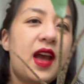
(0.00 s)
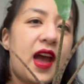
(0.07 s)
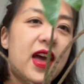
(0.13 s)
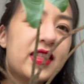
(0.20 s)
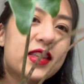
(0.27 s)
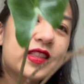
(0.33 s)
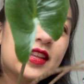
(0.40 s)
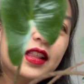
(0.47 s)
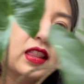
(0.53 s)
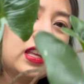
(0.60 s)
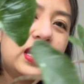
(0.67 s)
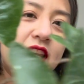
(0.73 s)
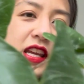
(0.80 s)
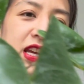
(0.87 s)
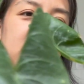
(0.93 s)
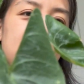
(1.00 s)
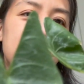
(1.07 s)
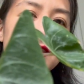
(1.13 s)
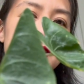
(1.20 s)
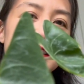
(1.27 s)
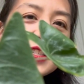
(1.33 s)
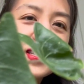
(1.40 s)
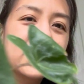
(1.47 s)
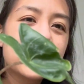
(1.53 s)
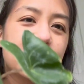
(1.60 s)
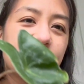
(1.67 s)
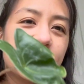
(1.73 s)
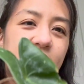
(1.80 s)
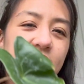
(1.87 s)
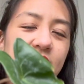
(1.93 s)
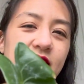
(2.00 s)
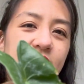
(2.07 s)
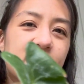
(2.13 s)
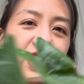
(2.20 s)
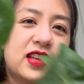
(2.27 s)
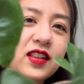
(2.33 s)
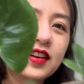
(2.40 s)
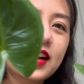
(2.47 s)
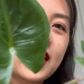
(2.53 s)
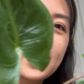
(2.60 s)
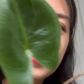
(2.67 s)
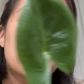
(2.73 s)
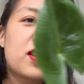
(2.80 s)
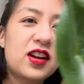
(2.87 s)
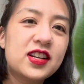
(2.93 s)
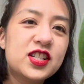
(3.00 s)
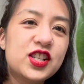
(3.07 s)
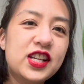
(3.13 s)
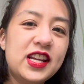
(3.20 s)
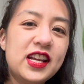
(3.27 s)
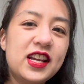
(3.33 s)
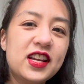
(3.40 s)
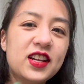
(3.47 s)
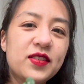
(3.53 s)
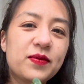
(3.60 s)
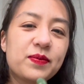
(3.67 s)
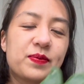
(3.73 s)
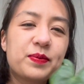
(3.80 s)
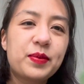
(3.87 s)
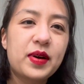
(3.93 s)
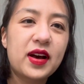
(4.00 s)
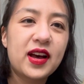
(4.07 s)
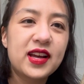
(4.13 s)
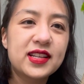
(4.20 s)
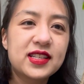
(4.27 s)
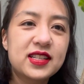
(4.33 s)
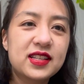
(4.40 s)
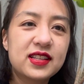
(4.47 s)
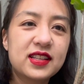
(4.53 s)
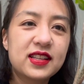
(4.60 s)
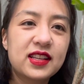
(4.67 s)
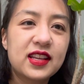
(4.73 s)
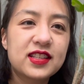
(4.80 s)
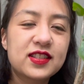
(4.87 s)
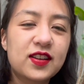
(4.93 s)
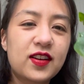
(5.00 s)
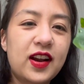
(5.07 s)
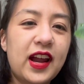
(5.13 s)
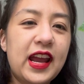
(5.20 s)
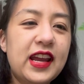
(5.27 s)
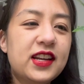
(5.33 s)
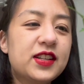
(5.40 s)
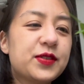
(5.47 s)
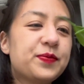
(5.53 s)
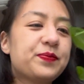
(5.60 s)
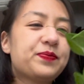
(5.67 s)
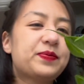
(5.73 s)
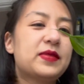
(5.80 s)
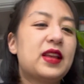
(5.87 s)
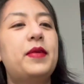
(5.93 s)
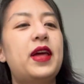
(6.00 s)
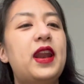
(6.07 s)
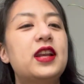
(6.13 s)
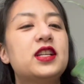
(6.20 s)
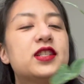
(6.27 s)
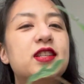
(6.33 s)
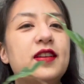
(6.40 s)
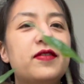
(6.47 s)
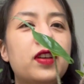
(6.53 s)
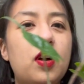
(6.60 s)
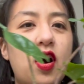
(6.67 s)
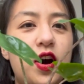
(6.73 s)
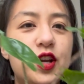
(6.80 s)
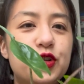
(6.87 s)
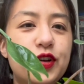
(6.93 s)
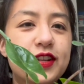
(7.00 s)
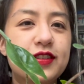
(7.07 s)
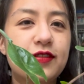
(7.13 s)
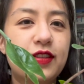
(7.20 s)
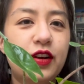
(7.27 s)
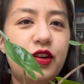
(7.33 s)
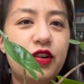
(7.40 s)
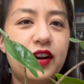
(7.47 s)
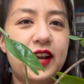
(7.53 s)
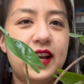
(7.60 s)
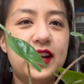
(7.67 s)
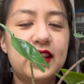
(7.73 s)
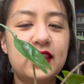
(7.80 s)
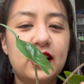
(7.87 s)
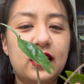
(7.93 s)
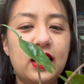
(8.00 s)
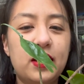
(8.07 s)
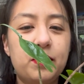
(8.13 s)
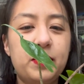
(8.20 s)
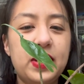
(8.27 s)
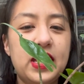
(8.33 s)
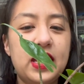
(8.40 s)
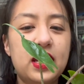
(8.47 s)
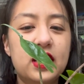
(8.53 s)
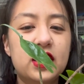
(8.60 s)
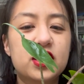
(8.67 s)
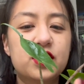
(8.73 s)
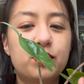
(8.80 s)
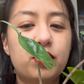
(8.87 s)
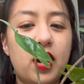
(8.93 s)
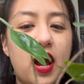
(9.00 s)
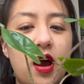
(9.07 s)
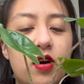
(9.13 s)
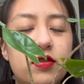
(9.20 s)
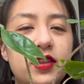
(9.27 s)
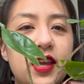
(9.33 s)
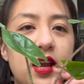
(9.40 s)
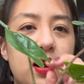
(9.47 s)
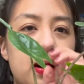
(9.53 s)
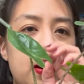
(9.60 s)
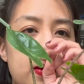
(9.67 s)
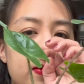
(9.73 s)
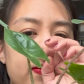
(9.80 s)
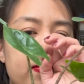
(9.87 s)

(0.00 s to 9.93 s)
And then the leaves, they look kind of crunchy, but it's all right. And I just love the contrast of the green and the like pinkish brown there.